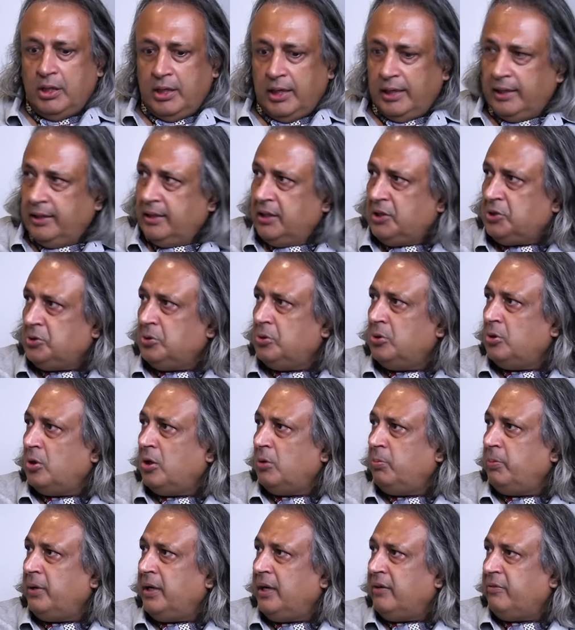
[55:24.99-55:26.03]
Yeah, India should
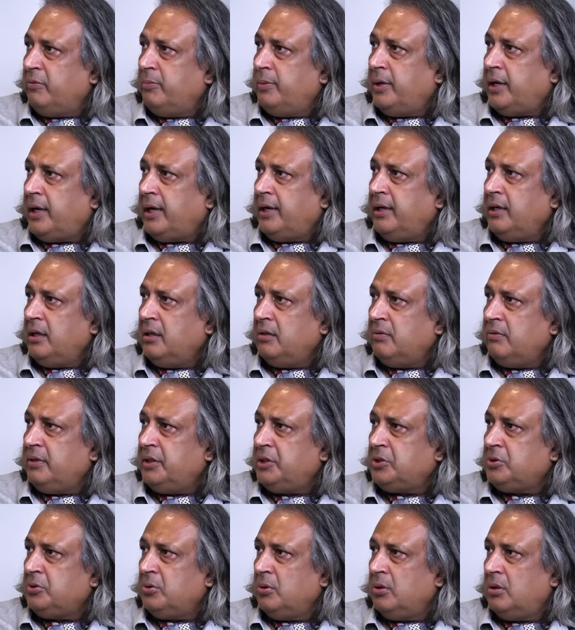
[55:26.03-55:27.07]
not be left behind.
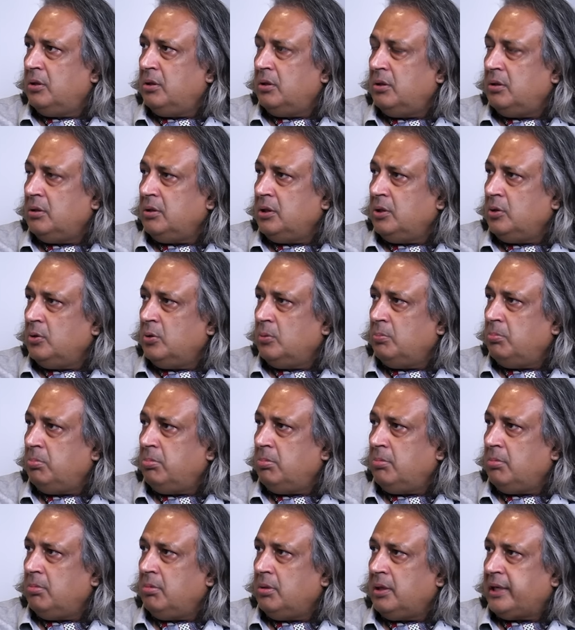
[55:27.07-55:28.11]
We should,
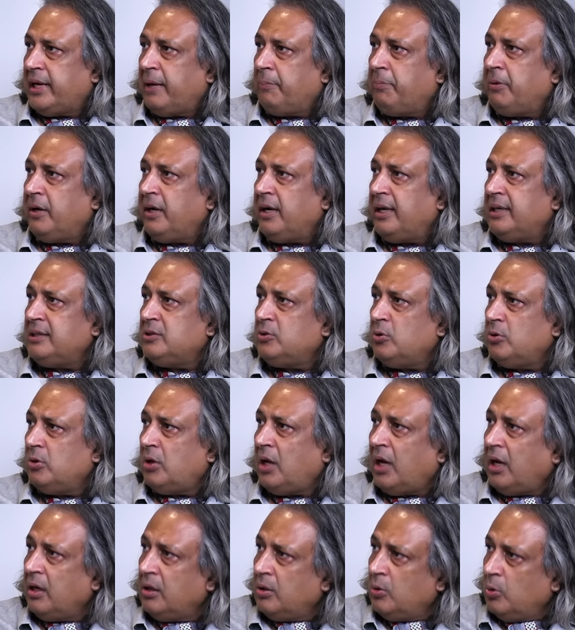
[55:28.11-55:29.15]
capitalize on
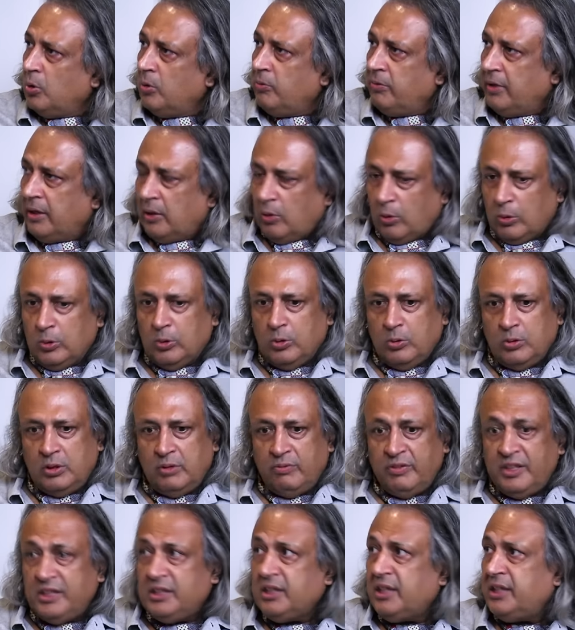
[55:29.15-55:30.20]
our goodwill. Although
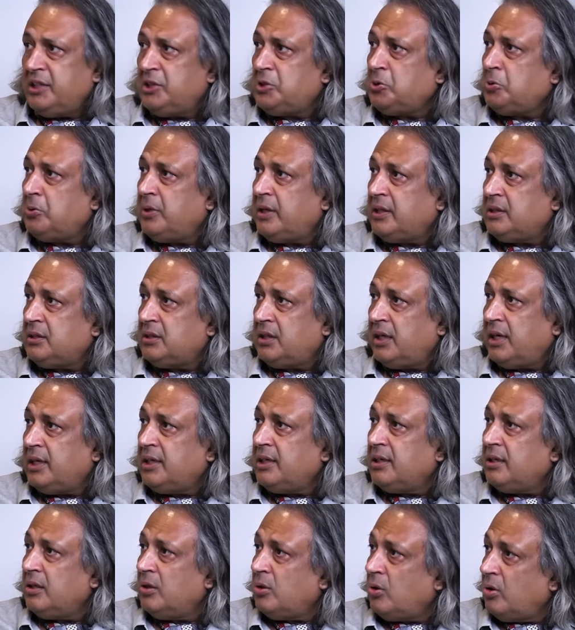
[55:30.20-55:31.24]
the visa issue has
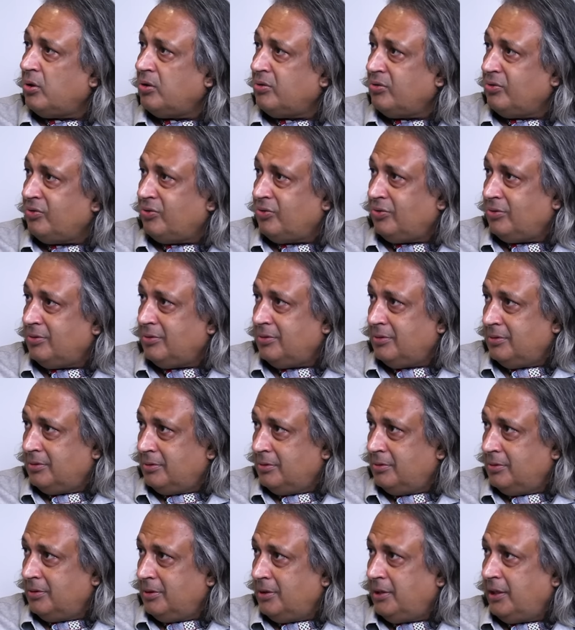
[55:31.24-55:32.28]
created a lot of
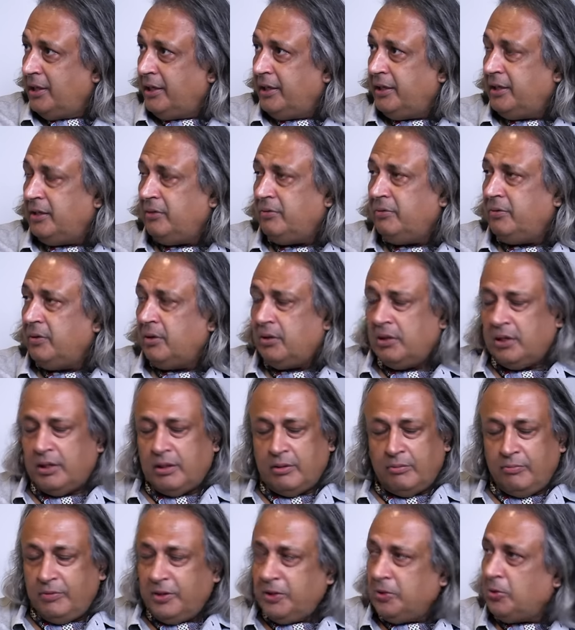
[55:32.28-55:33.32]
Indian,
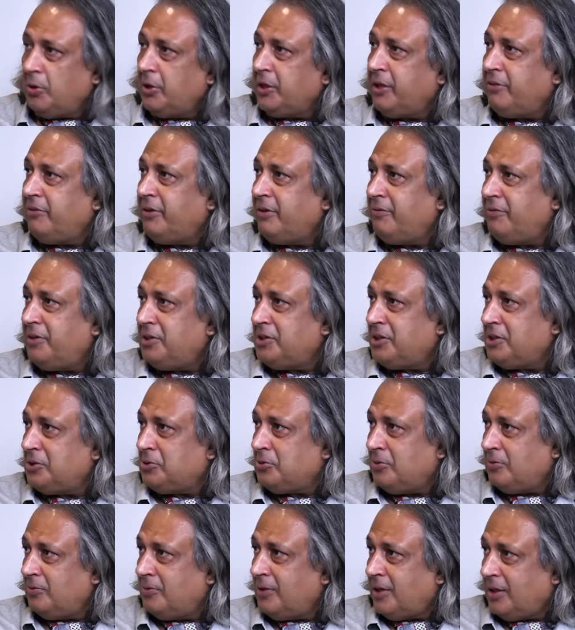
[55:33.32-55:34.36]
we're not giving visas
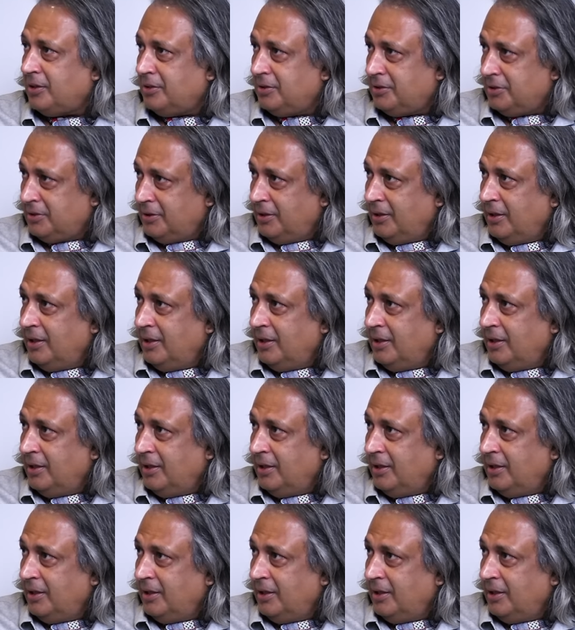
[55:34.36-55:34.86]
to Afghans.